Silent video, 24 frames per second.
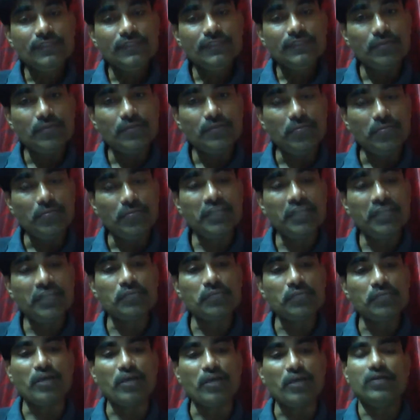Make it a
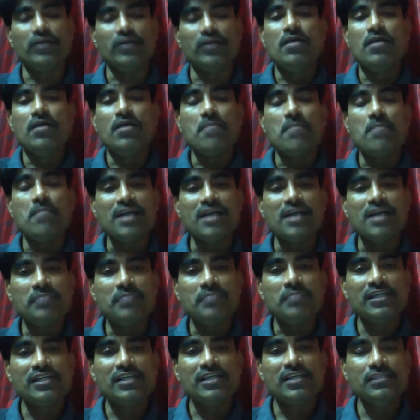point. Past
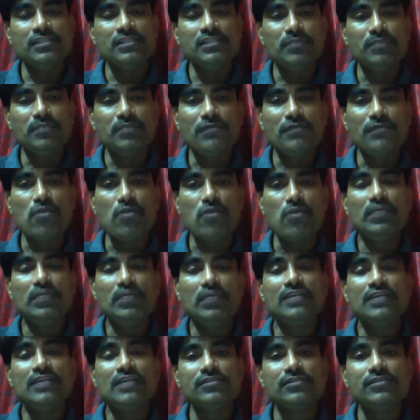participle form
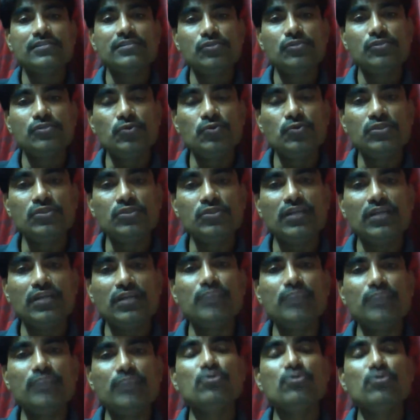is used in
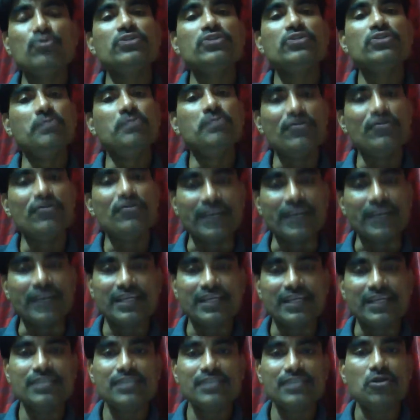mostly perfect
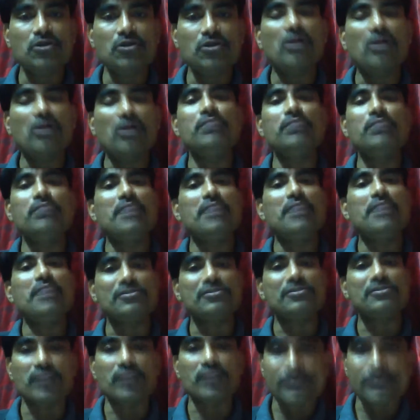tense or in passive
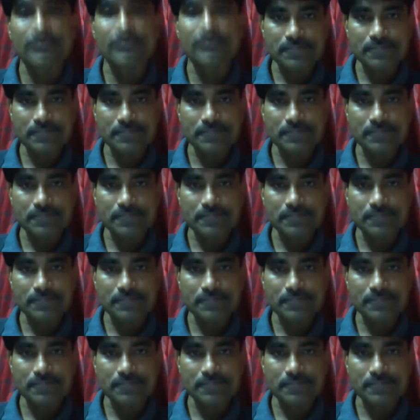voice.